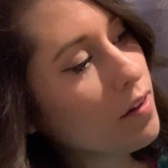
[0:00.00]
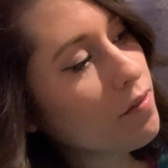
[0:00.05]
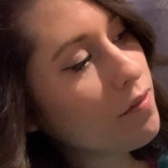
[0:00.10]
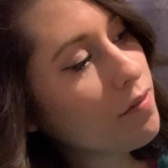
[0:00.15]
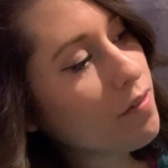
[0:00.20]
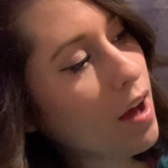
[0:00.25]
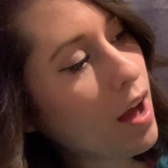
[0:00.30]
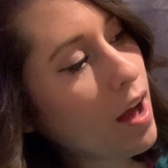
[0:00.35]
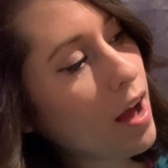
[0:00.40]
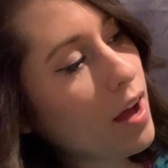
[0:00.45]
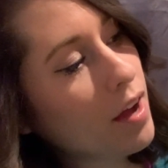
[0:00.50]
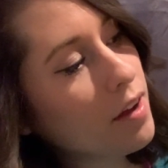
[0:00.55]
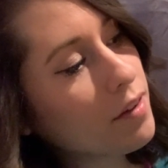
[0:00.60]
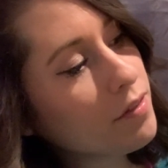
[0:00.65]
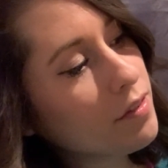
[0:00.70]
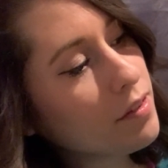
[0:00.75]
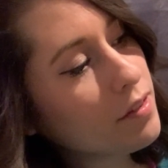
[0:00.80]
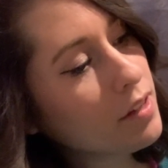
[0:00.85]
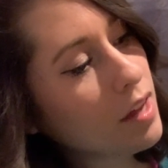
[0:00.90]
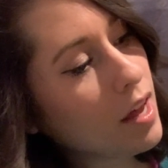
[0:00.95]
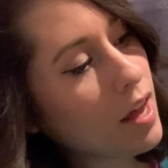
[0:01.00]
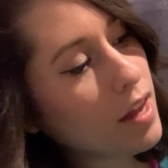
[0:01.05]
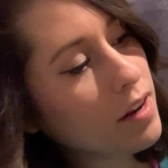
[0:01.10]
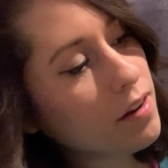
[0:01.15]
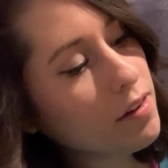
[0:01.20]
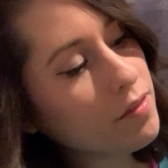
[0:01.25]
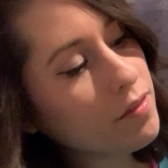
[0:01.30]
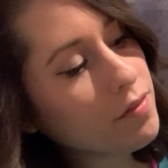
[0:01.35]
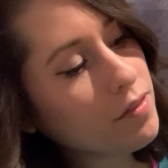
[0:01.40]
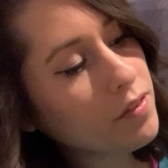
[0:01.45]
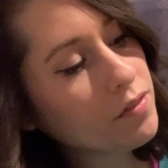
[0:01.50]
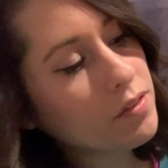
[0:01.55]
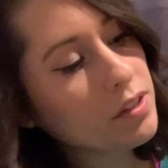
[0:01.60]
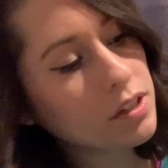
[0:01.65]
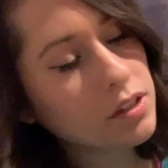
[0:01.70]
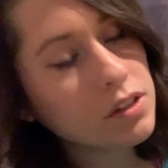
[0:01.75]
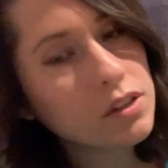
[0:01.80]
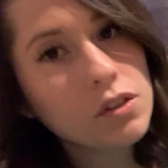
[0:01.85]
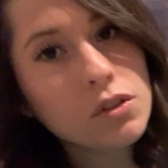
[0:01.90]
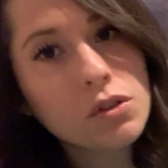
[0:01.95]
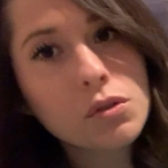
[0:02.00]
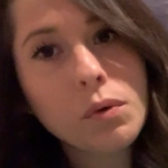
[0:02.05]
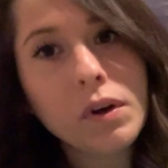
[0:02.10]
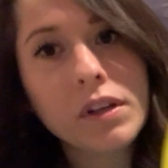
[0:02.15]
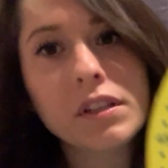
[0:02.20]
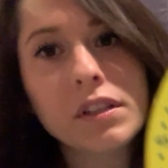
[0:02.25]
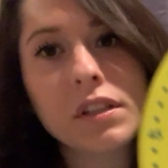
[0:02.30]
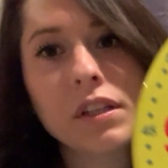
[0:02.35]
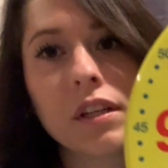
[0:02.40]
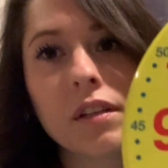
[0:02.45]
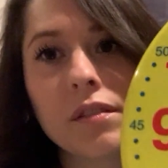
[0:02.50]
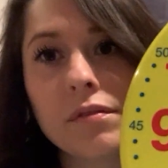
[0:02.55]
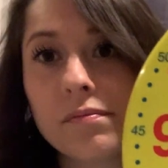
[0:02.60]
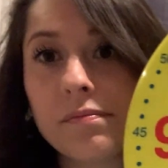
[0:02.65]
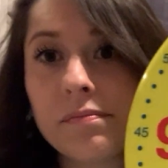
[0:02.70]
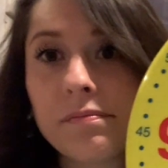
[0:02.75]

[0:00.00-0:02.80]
5, 10, 15, 20.